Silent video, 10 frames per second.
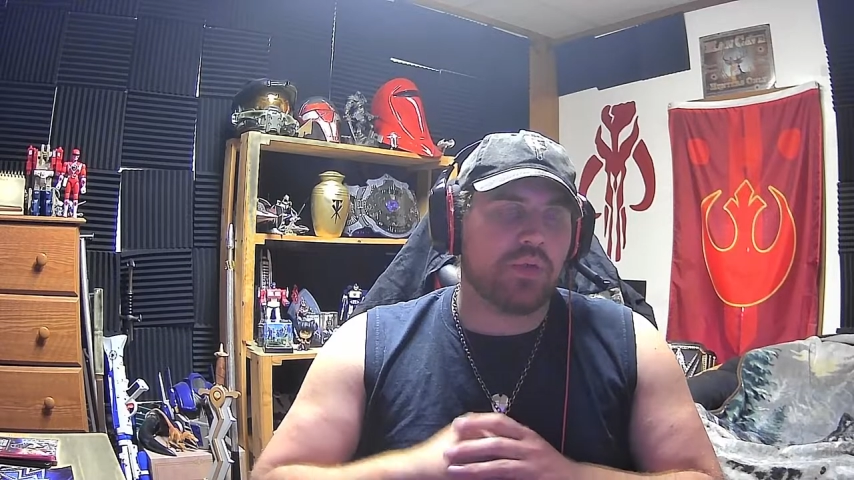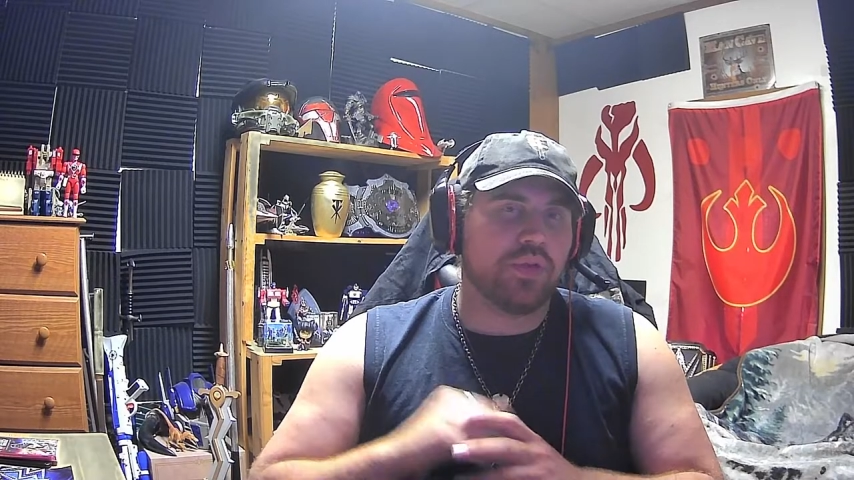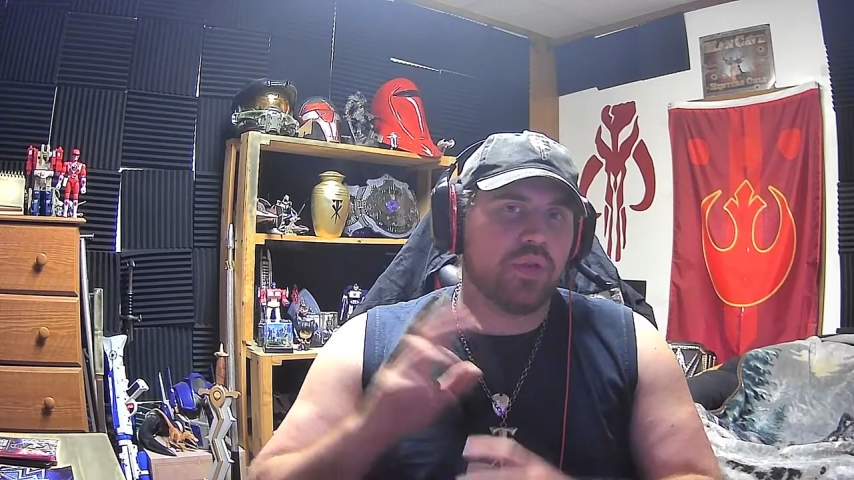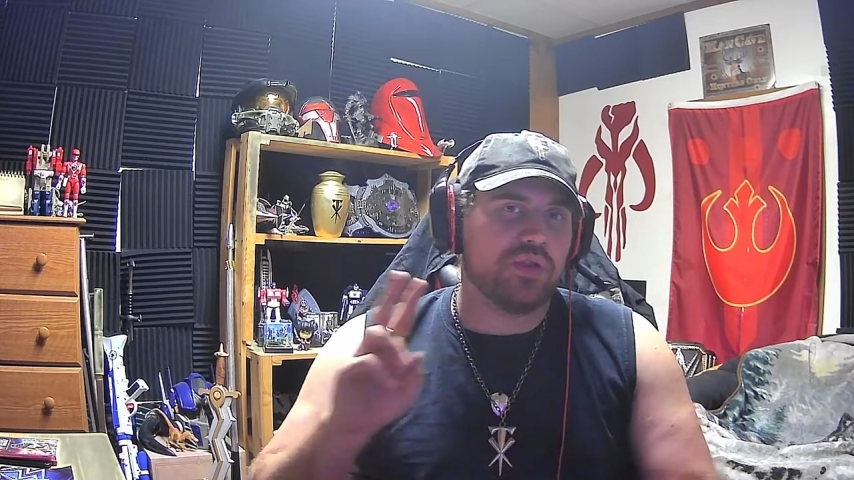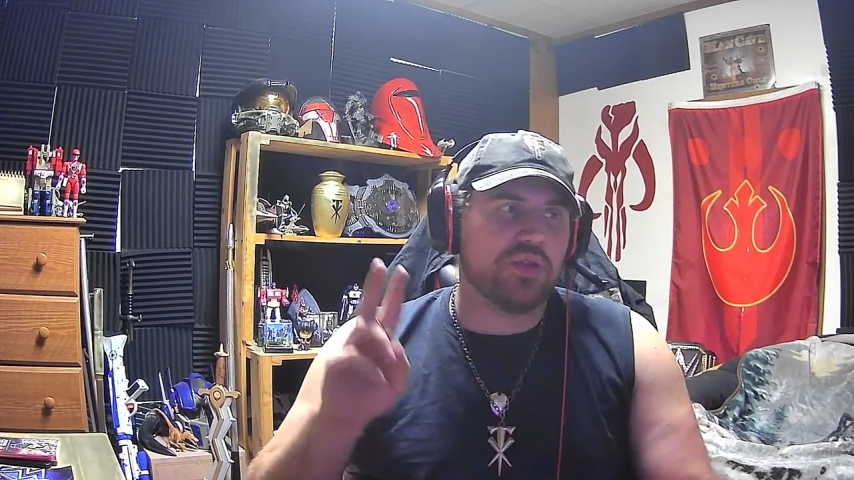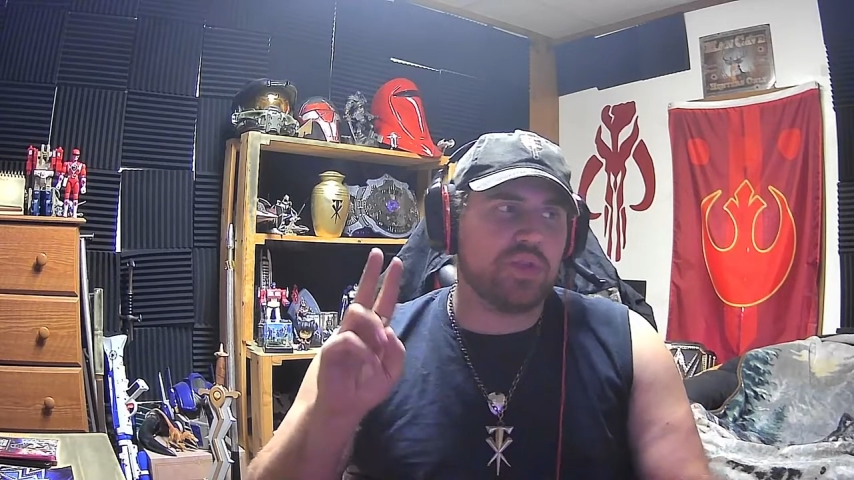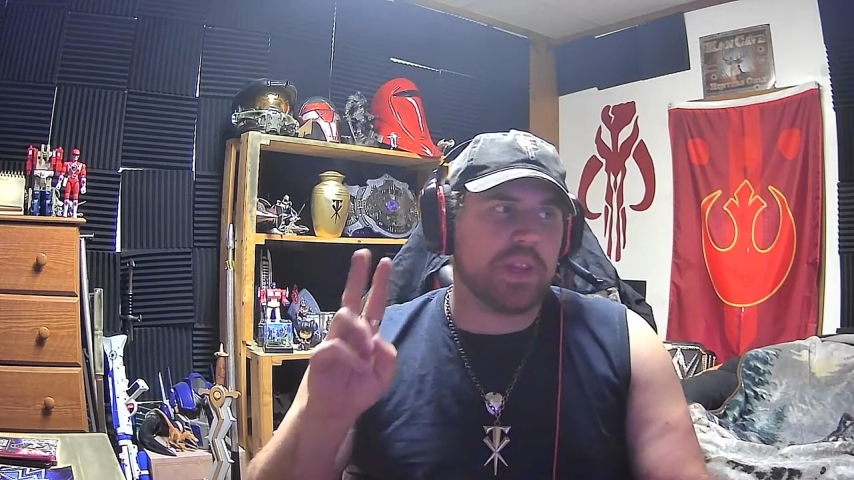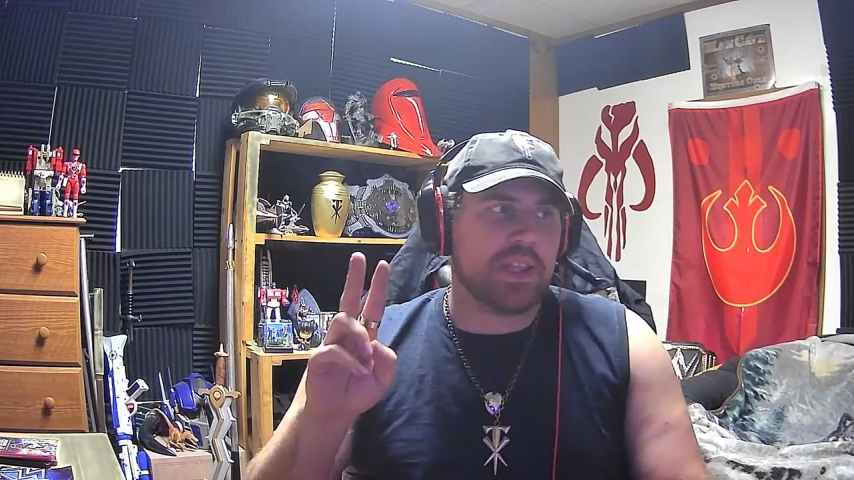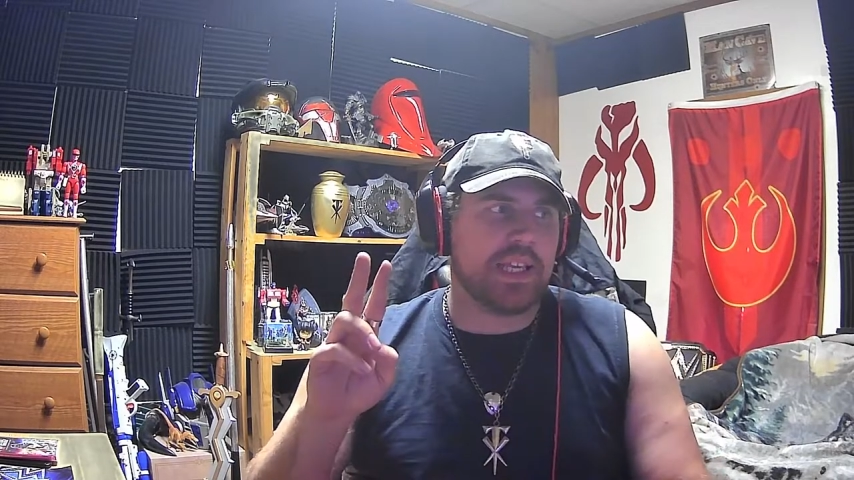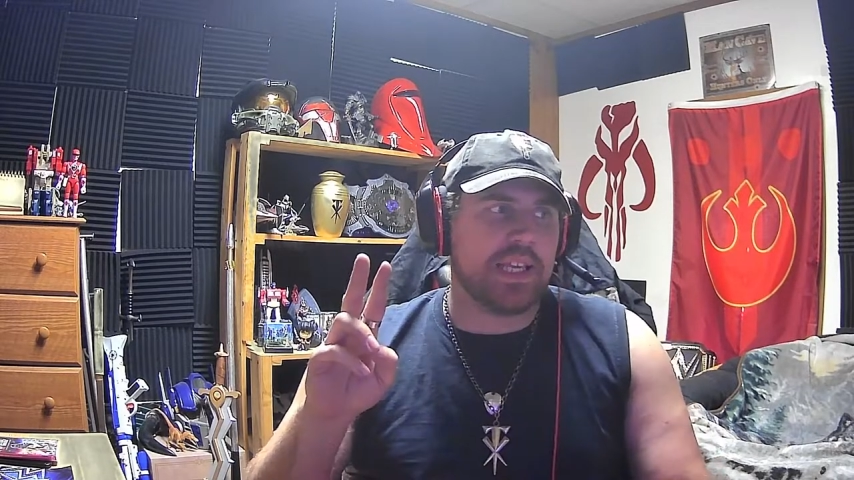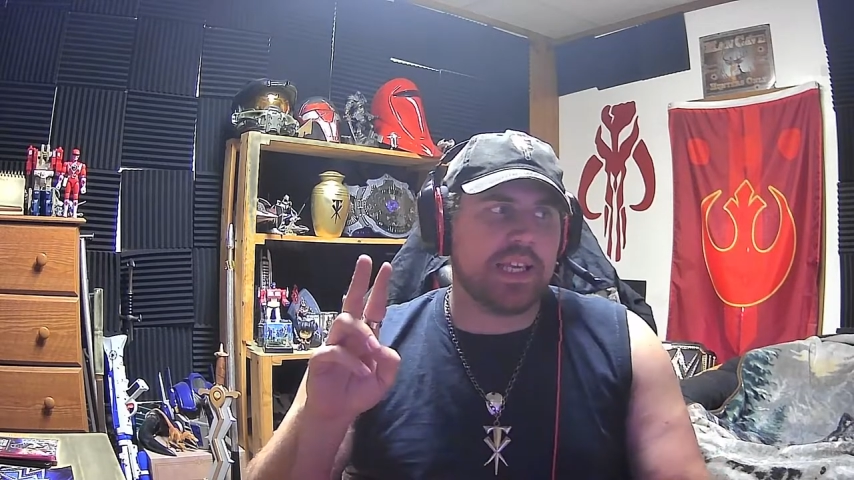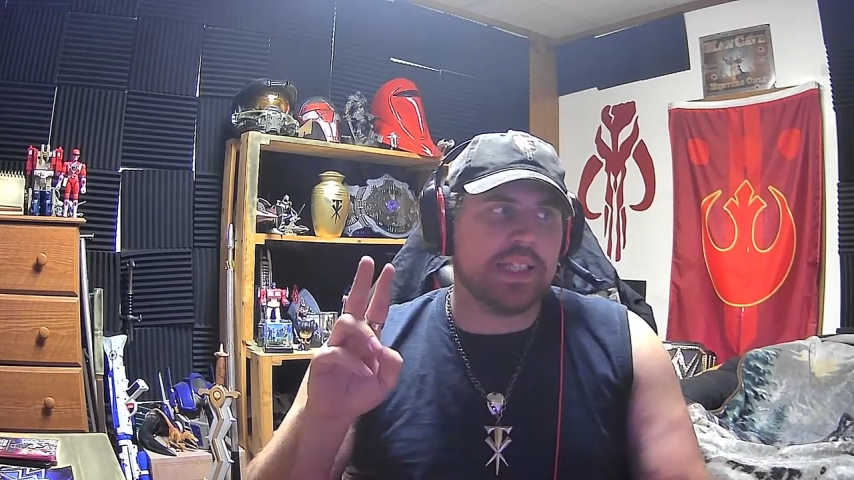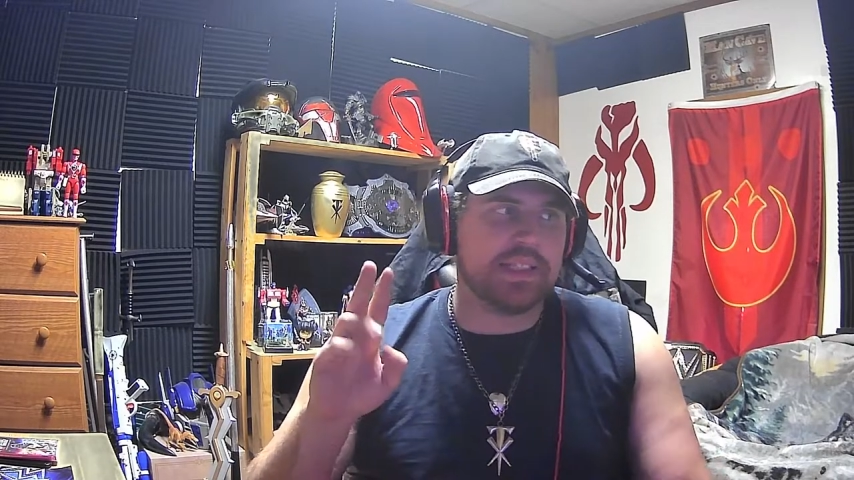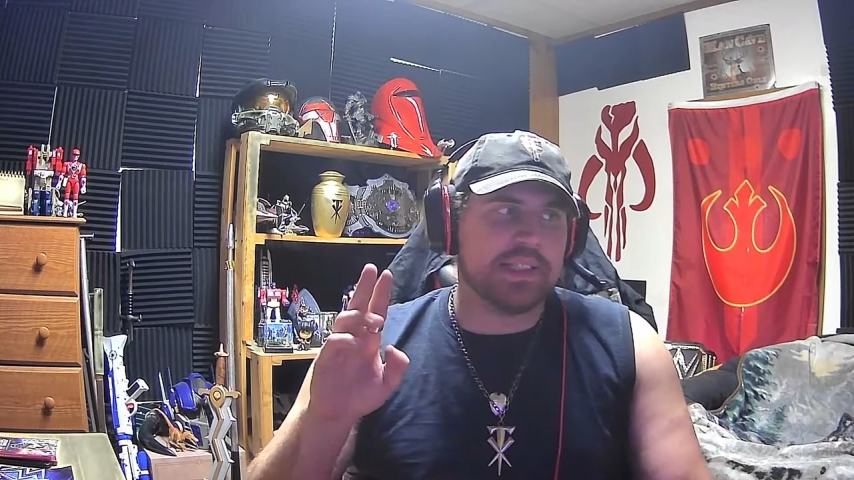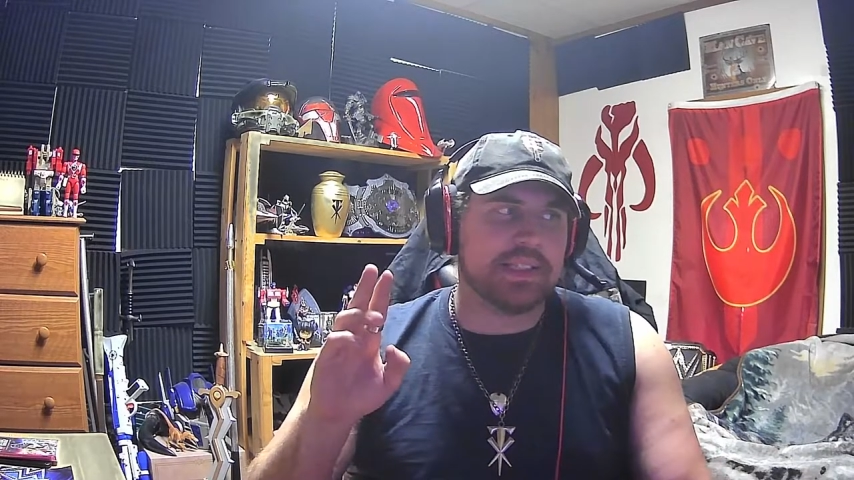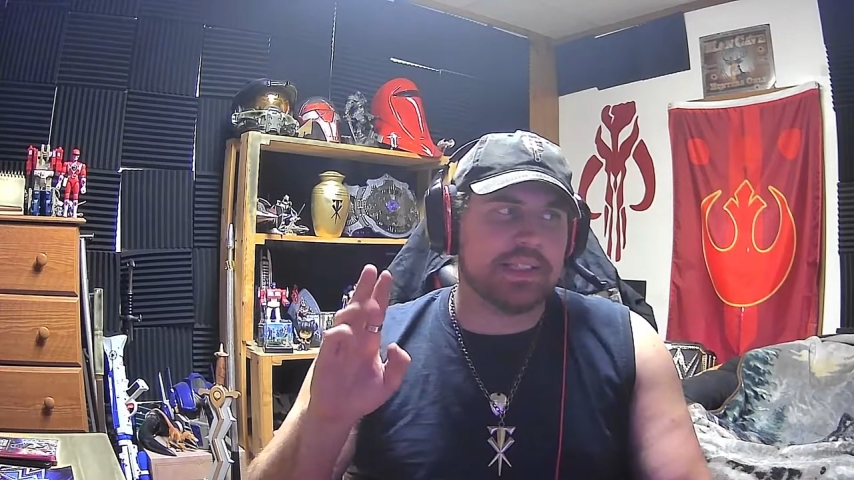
those two things,